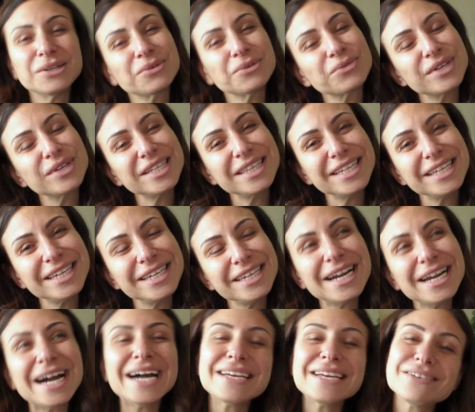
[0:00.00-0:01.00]
really?
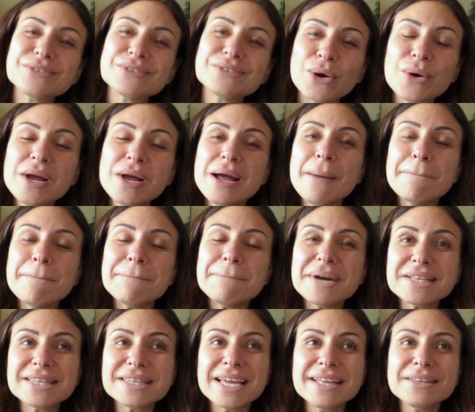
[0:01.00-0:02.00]
I don't know.
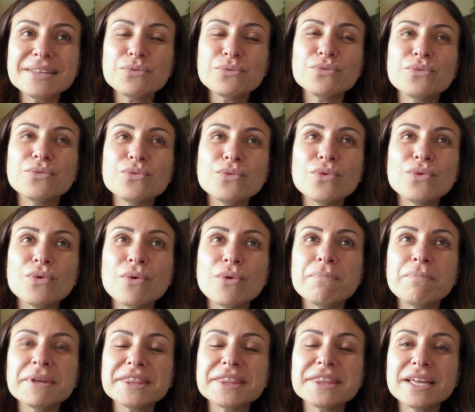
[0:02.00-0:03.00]
But then
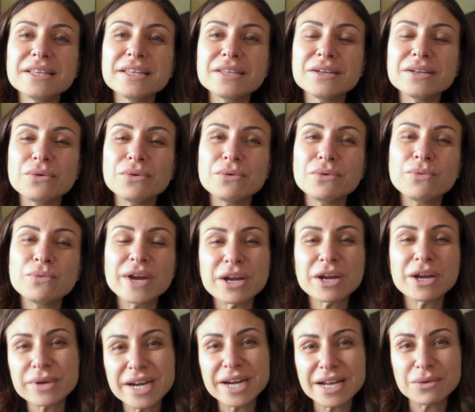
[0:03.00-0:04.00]
but then where
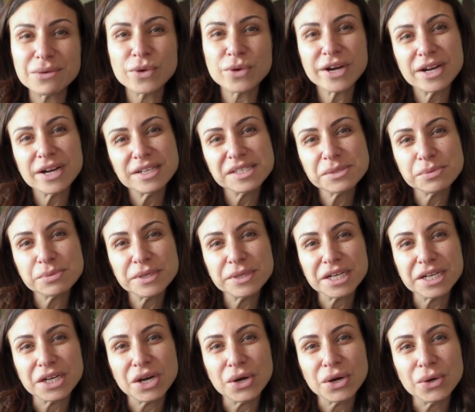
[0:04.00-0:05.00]
would I, where else would
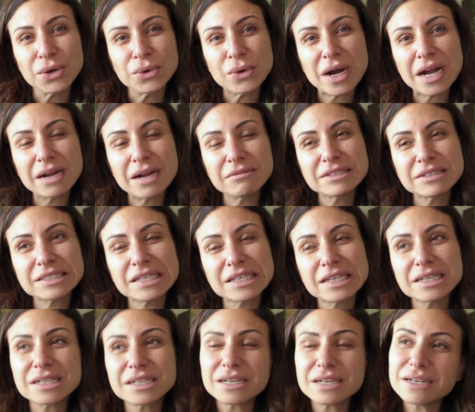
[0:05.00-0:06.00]
it go? I was
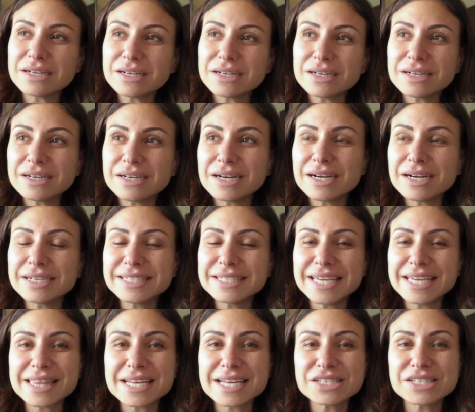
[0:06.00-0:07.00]
like, ah, oh, yeah,
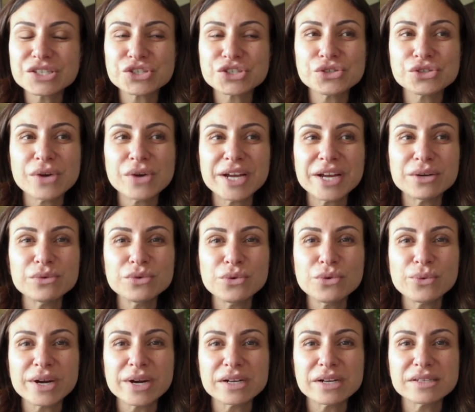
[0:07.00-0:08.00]
that's true. I don't know
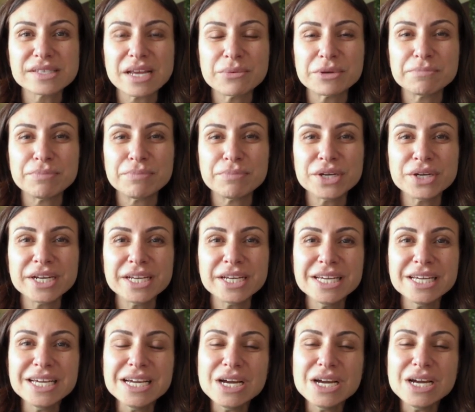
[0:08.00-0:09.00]
where else I would put it.
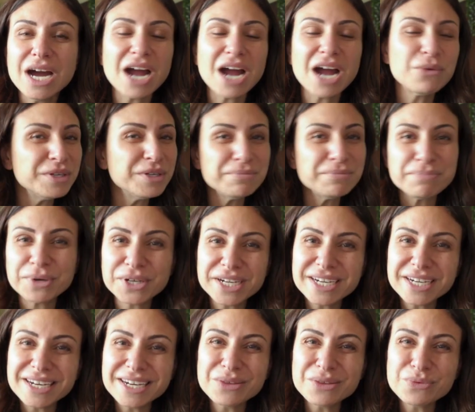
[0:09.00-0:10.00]
I wouldn't put
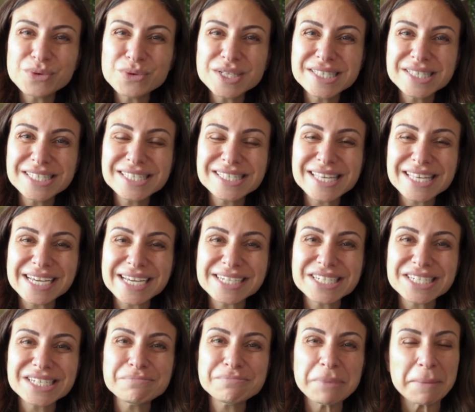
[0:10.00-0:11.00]
it in the woodsy
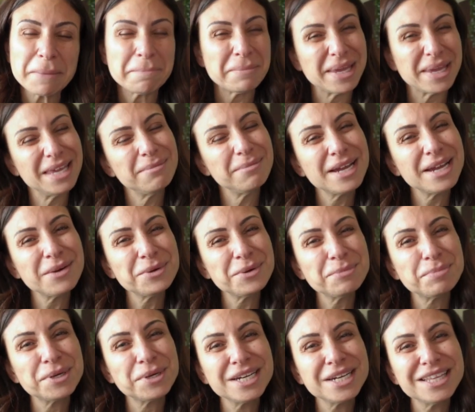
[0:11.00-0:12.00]
section, but maybe I would
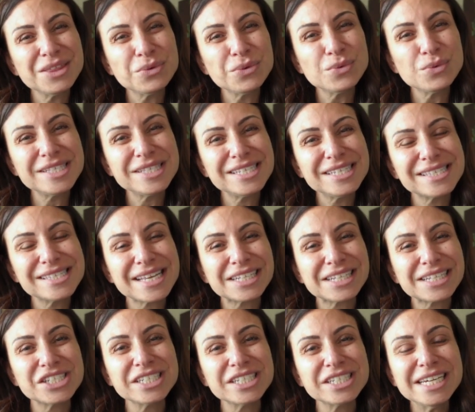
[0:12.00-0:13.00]
put it in the woodsy
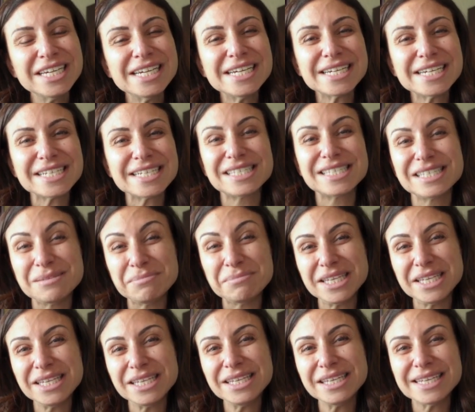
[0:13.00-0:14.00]
section because to
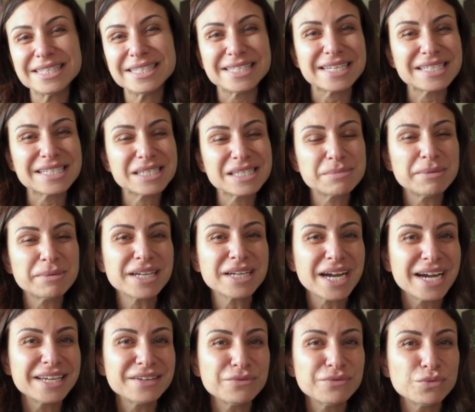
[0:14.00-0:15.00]
me it does smell
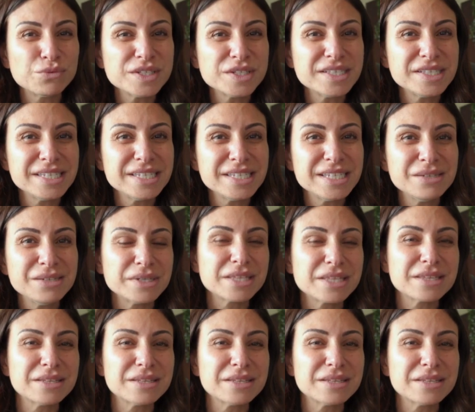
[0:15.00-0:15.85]
kind of woodsy with,